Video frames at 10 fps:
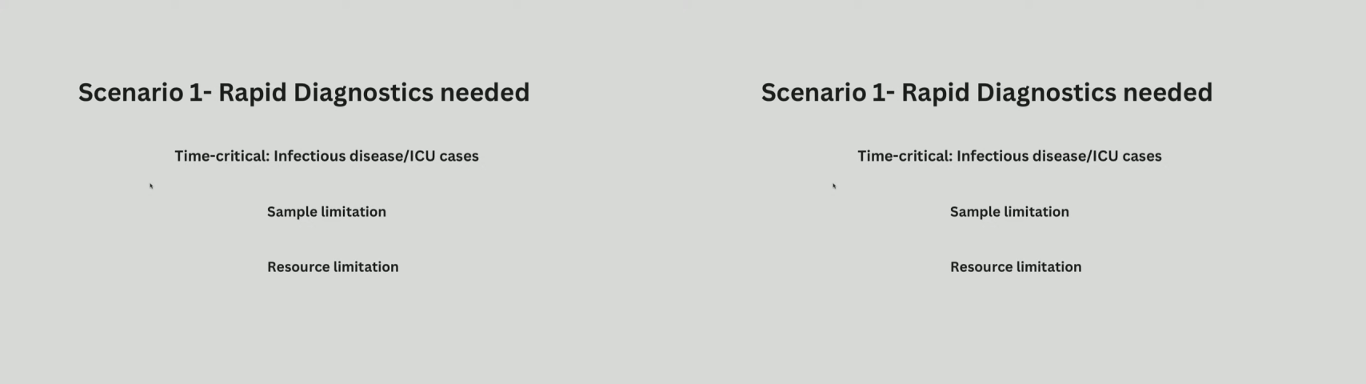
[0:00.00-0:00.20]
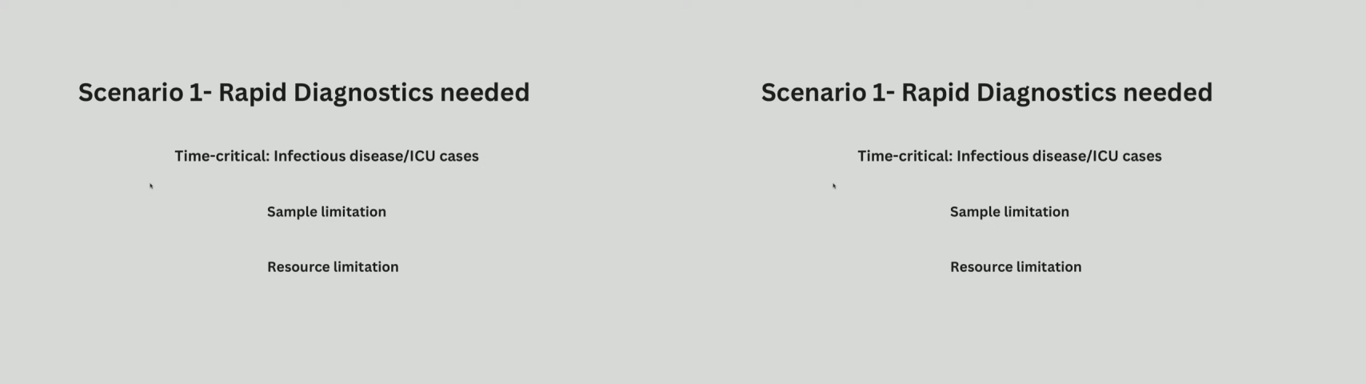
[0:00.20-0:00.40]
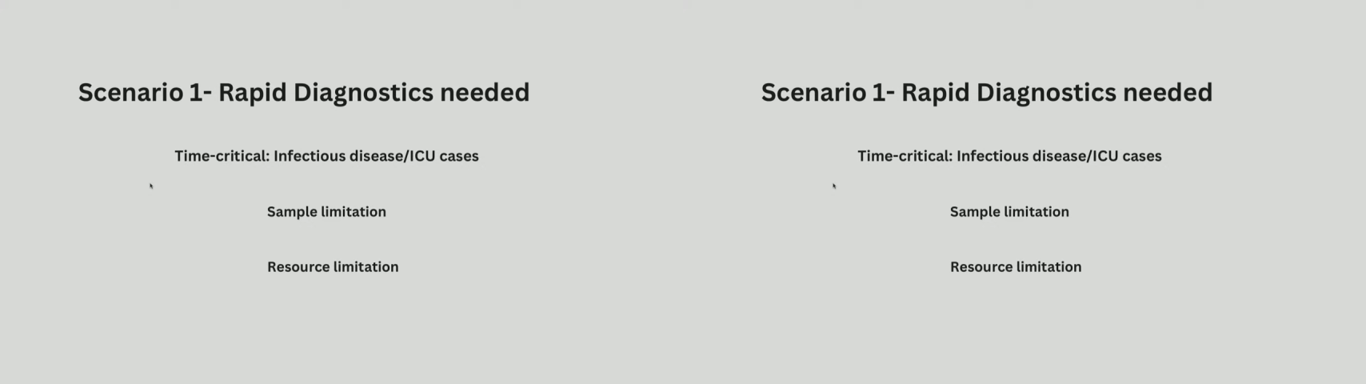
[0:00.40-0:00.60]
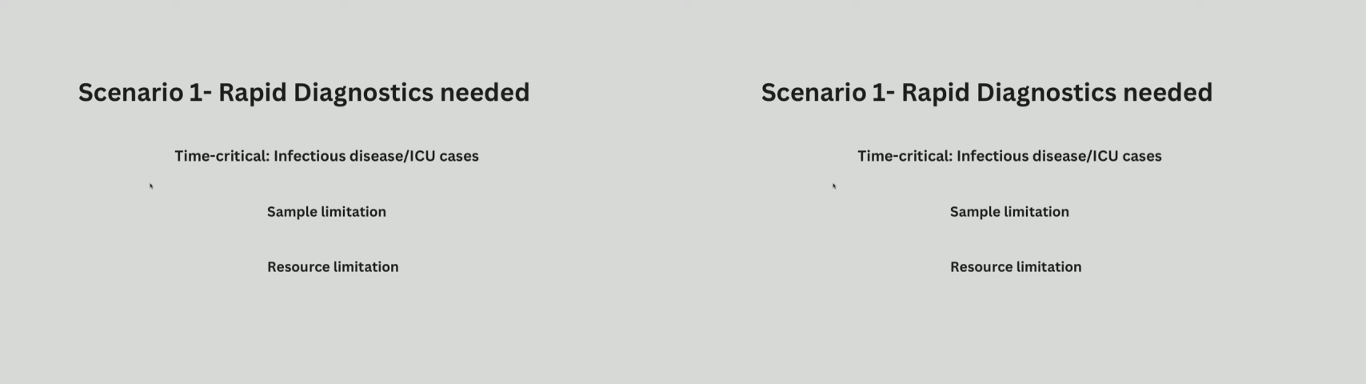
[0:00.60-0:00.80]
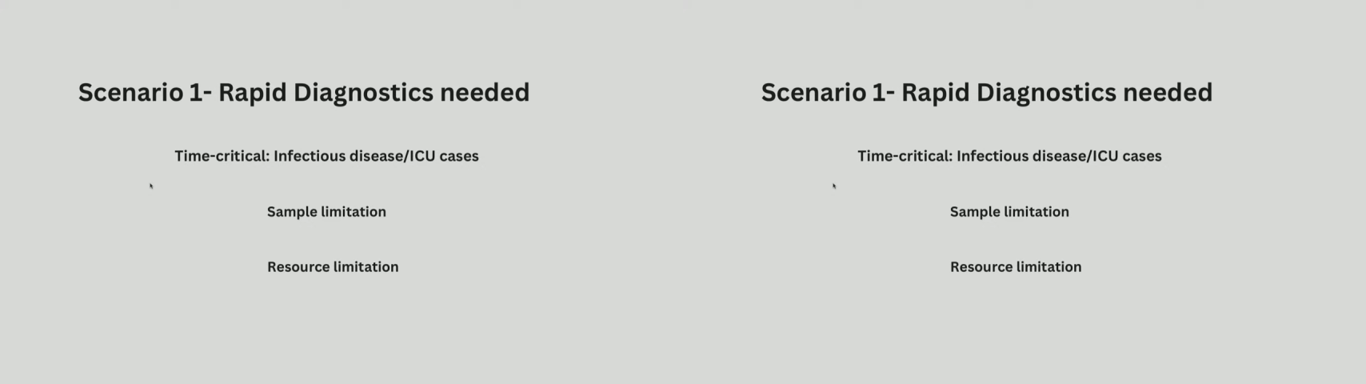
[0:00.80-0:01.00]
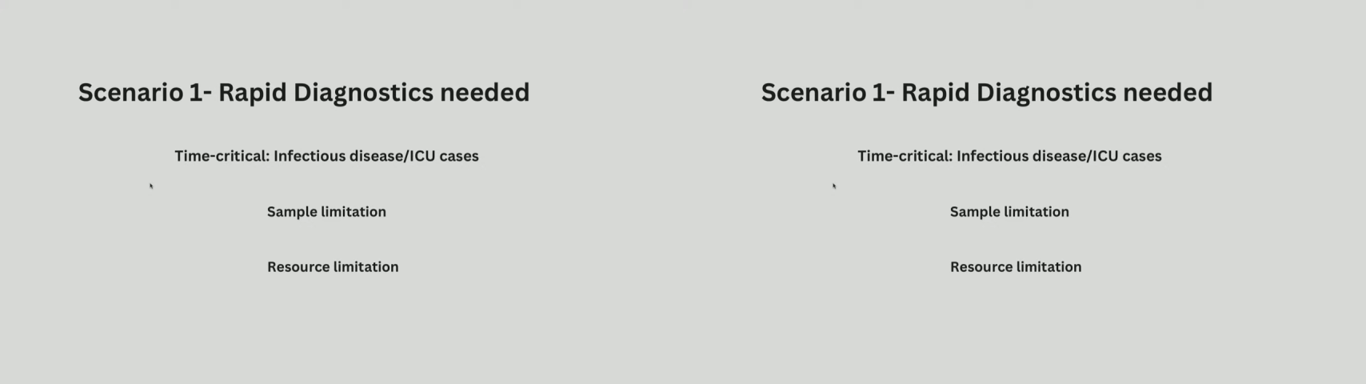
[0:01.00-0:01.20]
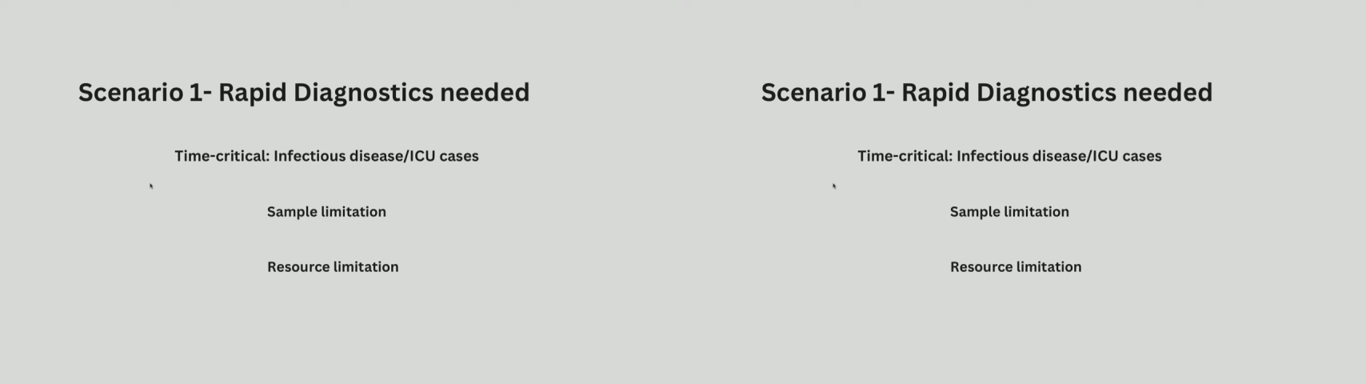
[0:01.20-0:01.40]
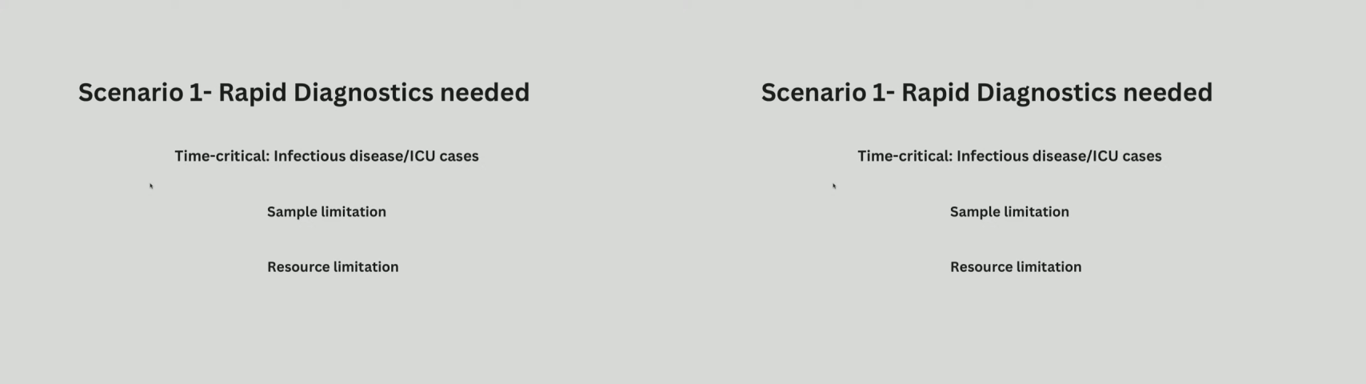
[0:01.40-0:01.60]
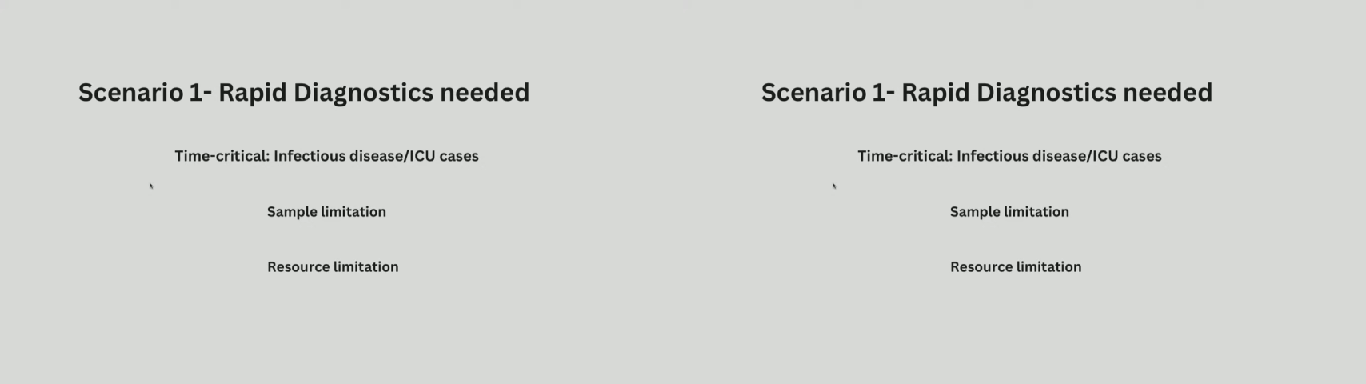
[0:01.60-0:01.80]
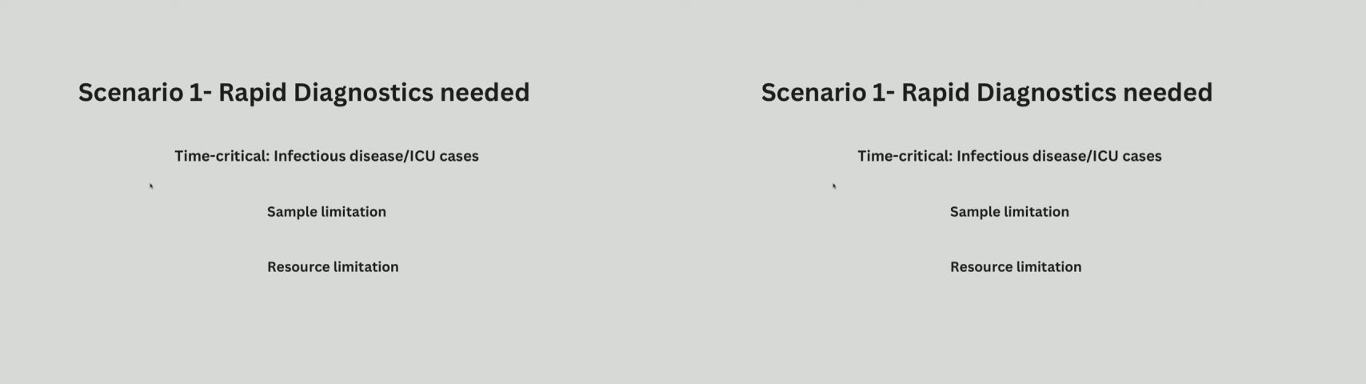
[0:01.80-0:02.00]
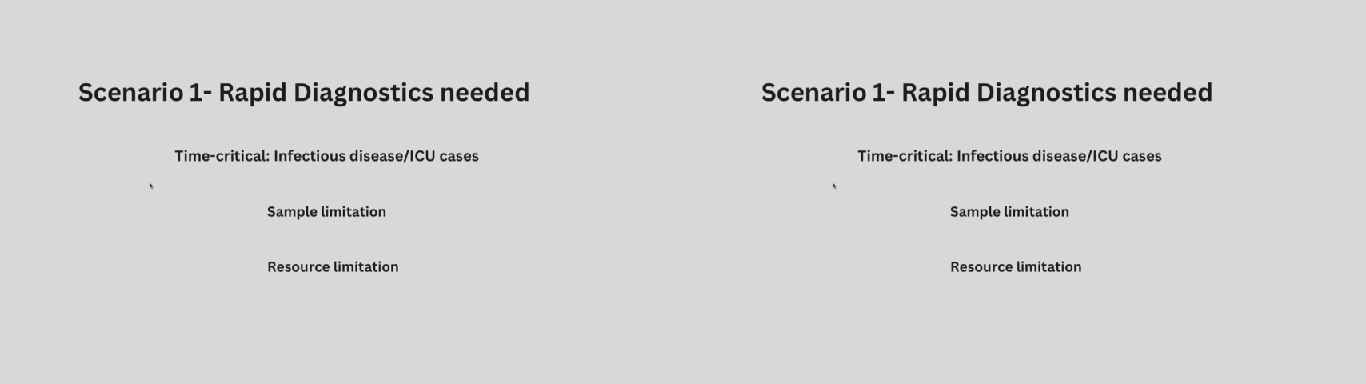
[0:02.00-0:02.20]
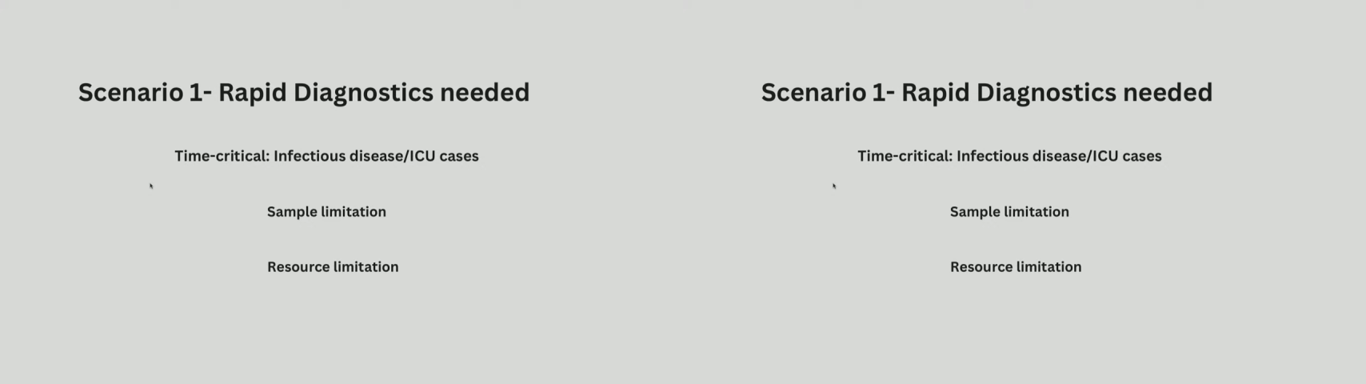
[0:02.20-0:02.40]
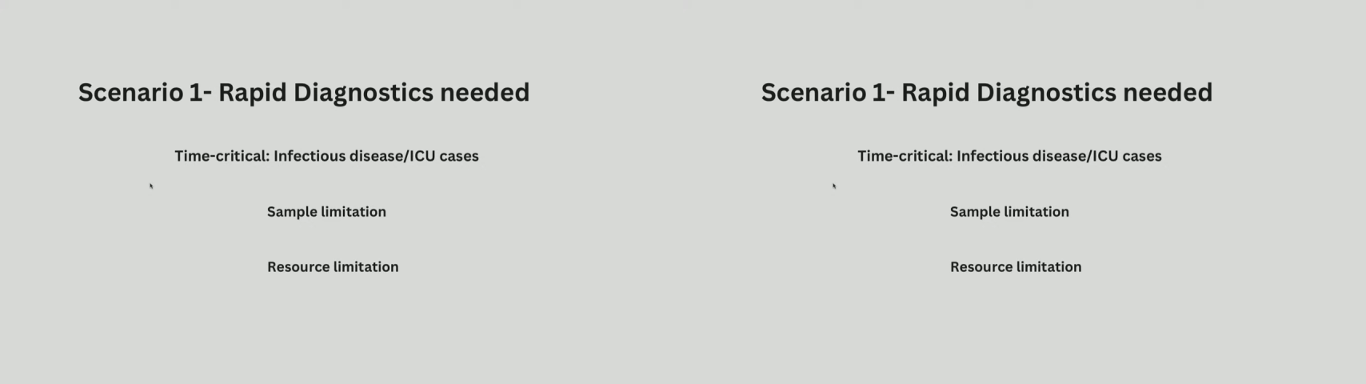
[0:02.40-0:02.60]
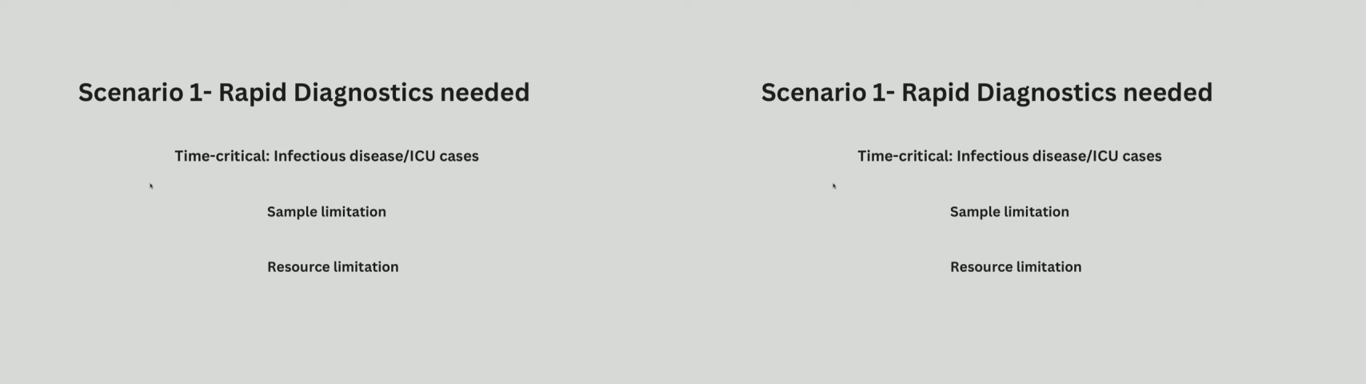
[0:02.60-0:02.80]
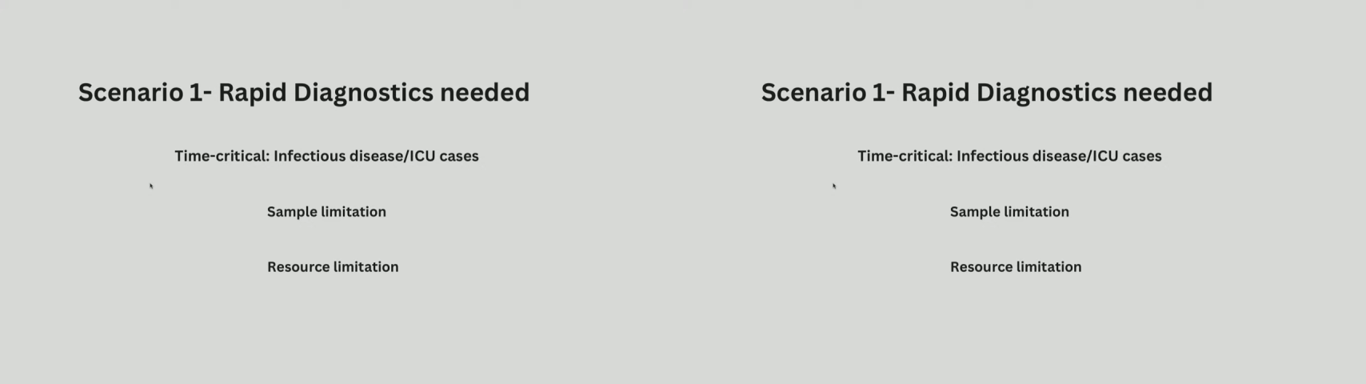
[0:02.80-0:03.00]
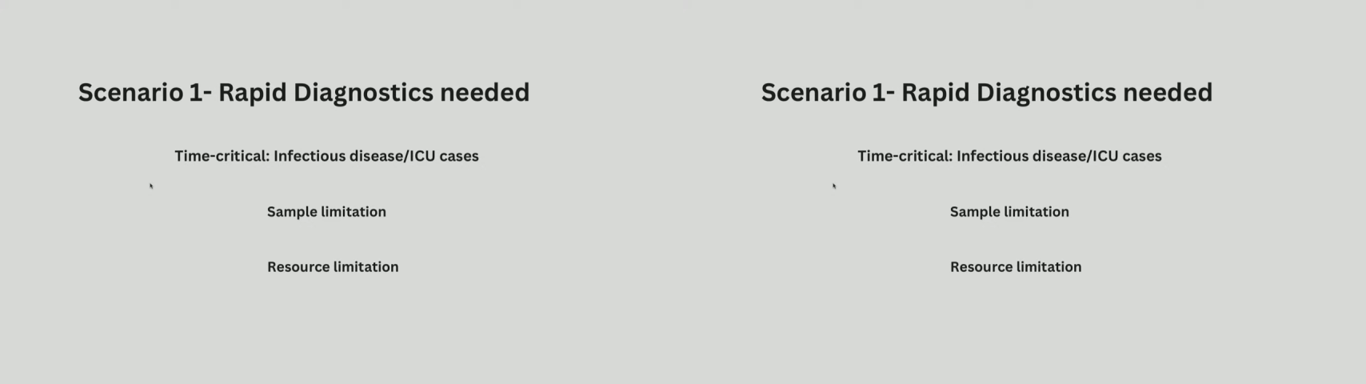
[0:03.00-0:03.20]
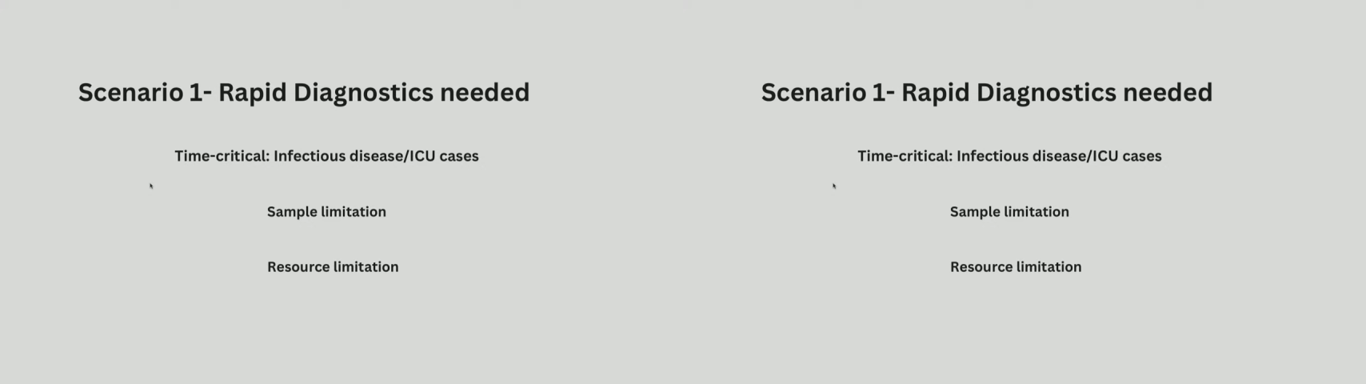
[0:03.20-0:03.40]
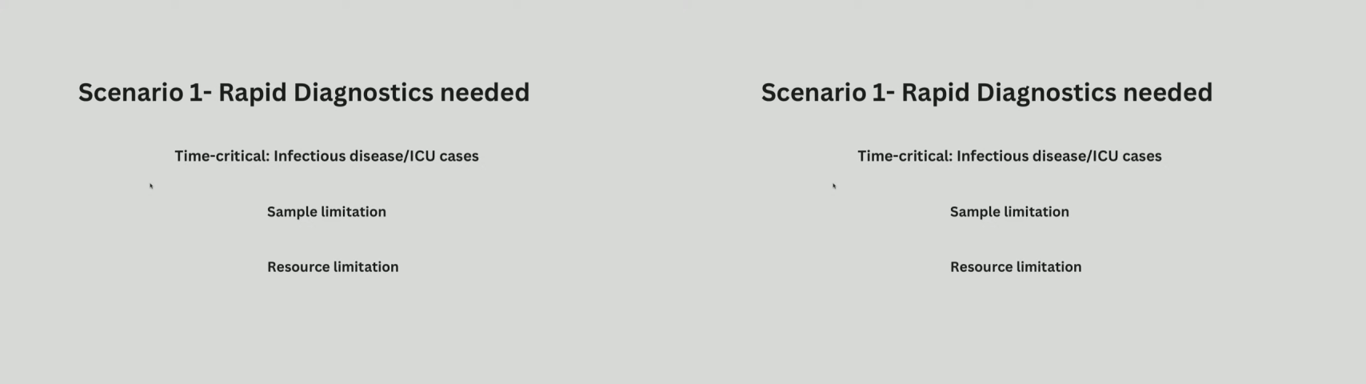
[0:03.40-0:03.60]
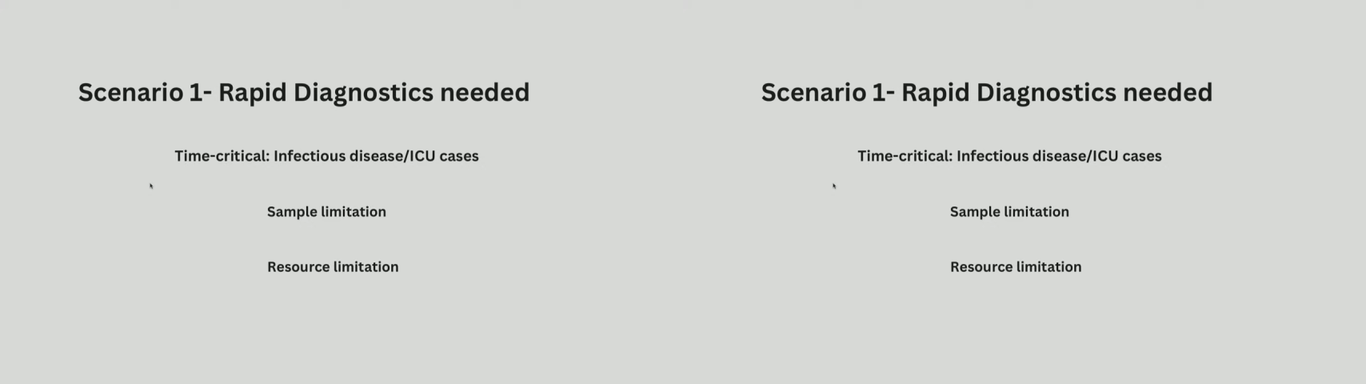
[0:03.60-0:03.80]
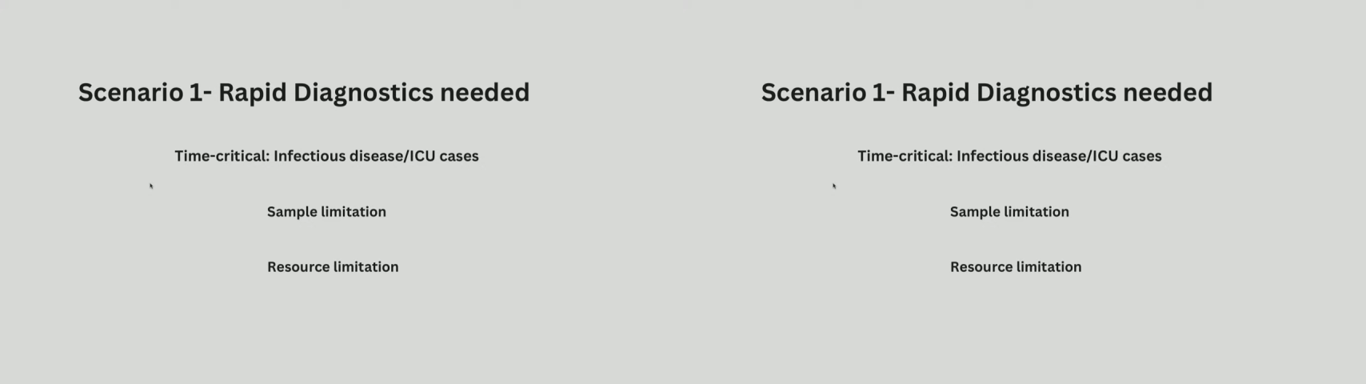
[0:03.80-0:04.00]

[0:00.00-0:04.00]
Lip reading: (no speaker visible)